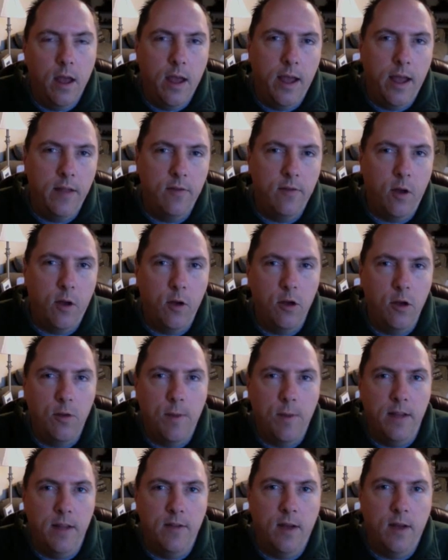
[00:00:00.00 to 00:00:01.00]
And so you
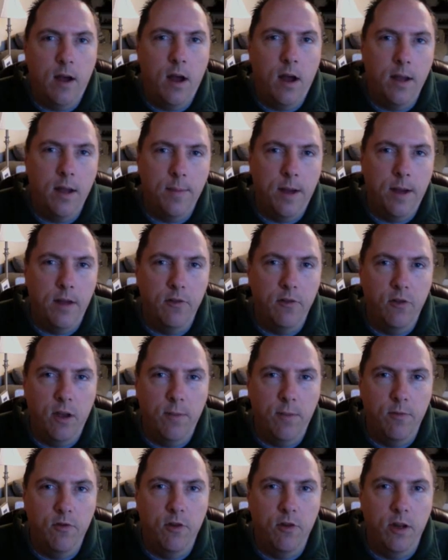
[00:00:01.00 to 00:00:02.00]
might talk about
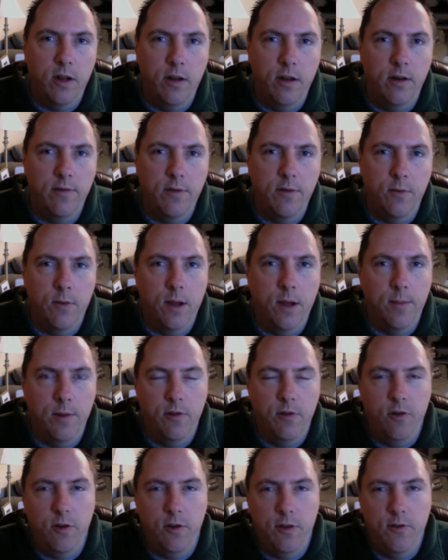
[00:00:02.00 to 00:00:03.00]
James G in a different way,
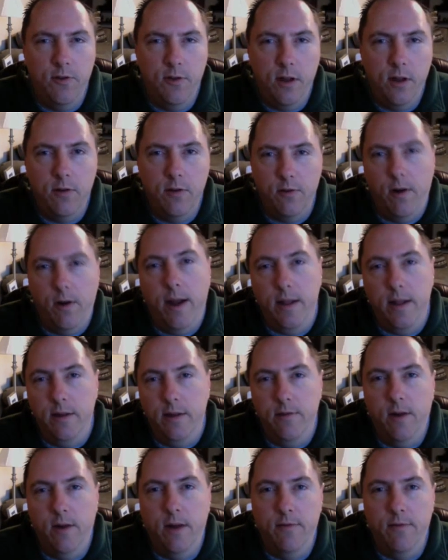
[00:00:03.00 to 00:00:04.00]
but you could still
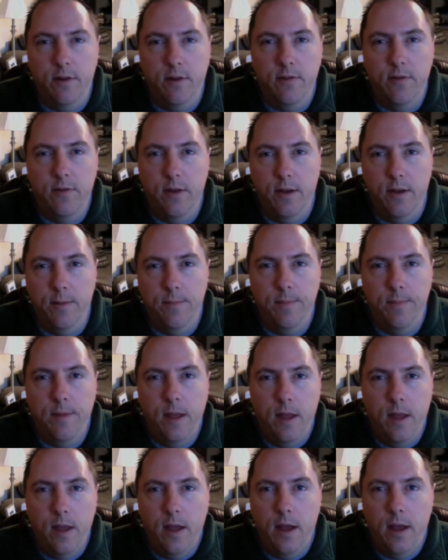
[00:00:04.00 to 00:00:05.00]
directly reference him.
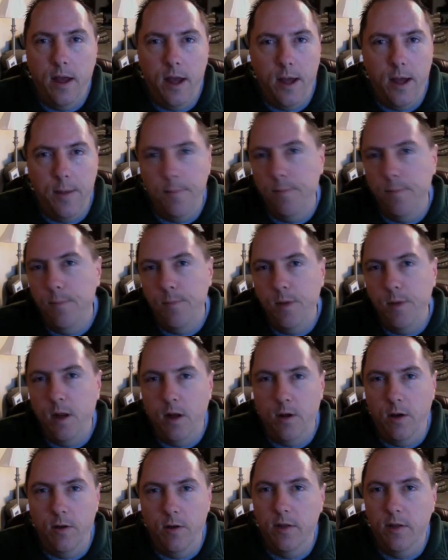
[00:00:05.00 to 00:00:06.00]

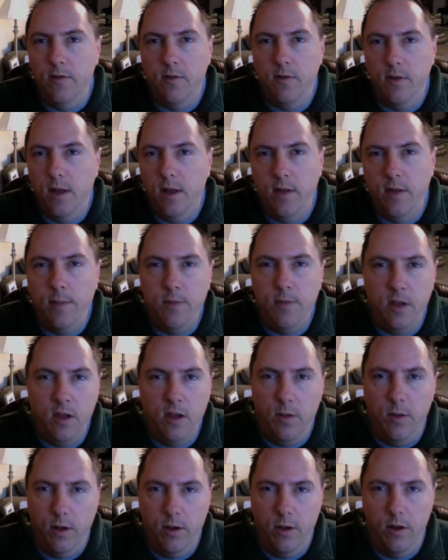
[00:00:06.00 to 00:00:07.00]
It's up to
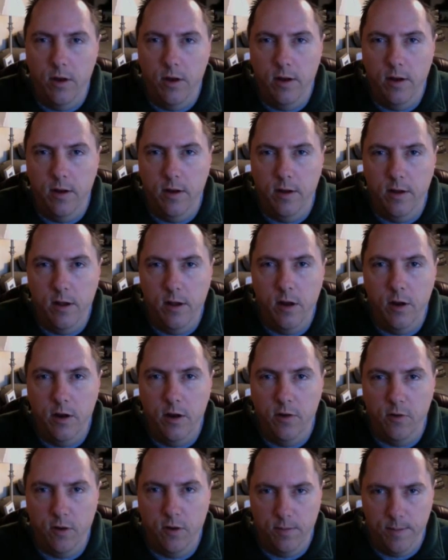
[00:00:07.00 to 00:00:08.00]
you, though. You need
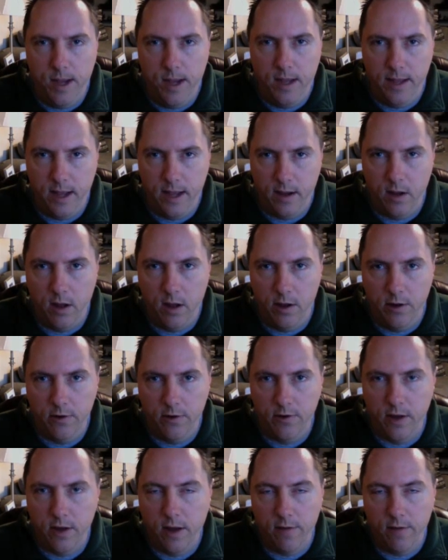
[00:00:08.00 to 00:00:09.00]
to sort of make that call
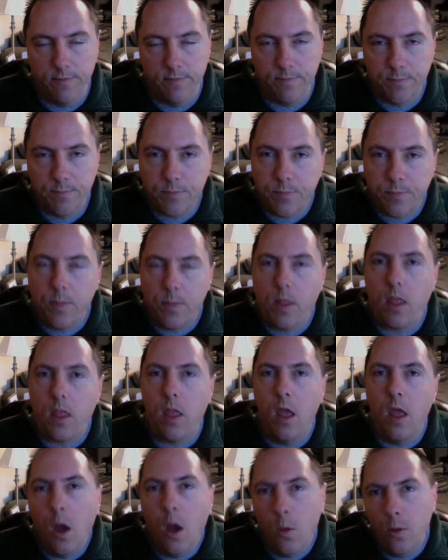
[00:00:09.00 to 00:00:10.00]
yourself.
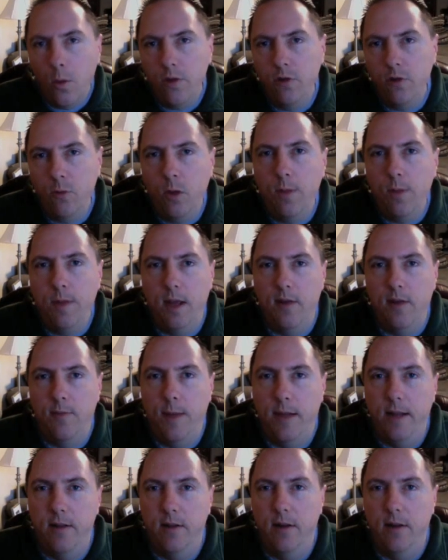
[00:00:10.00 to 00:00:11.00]
What you will be
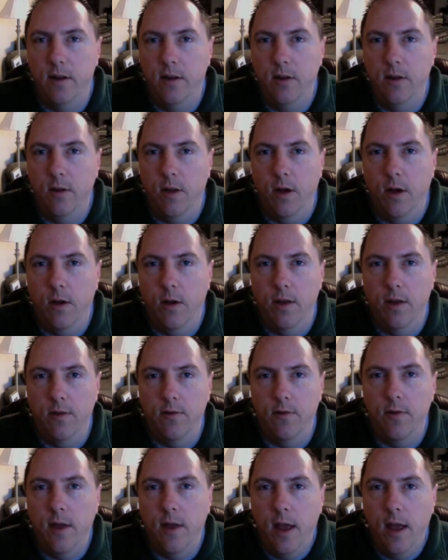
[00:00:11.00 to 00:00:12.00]
expected to do, though,
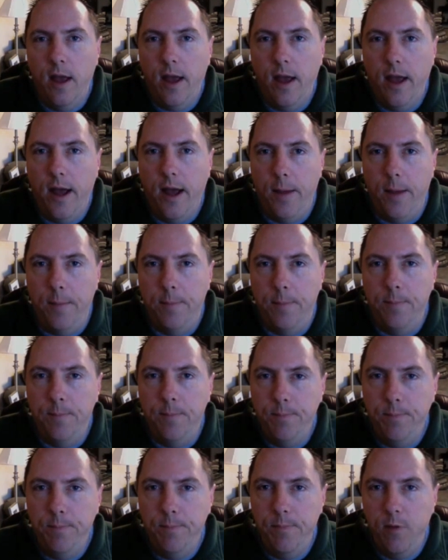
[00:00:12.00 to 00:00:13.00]
is
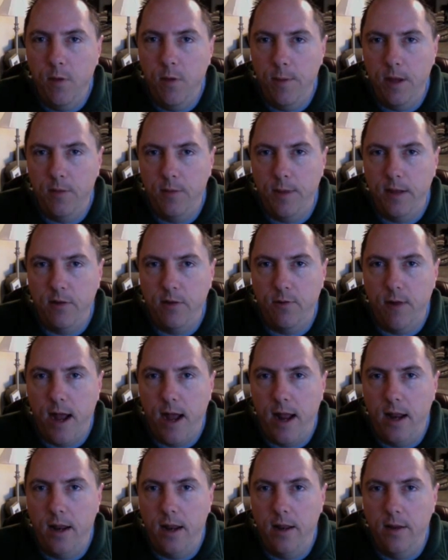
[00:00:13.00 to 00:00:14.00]
you'll be expected to
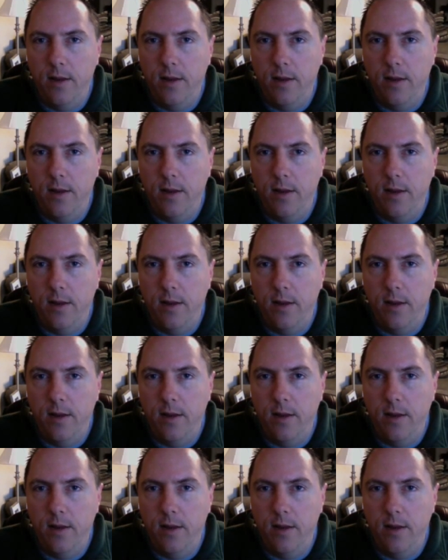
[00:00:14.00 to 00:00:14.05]
write